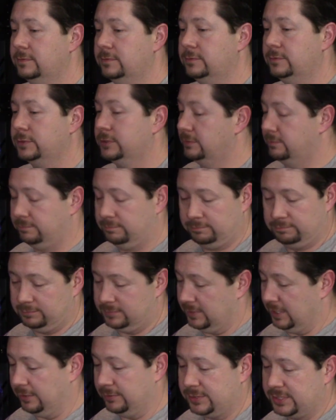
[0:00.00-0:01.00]
Well,
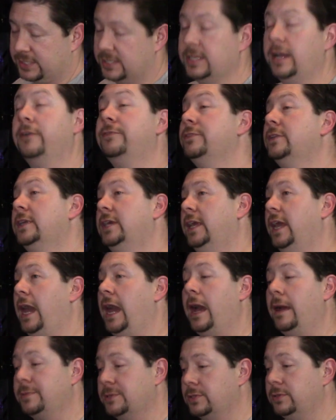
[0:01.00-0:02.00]
that was definitely,
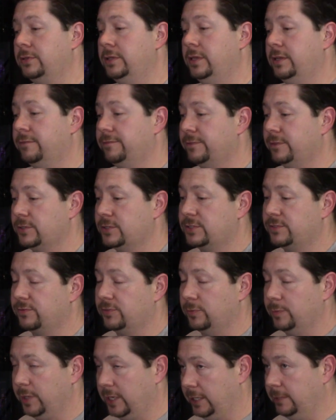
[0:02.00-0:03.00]
absolutely a first
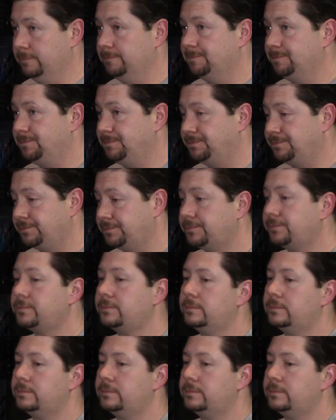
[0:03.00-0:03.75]
for me. Mm-hmm.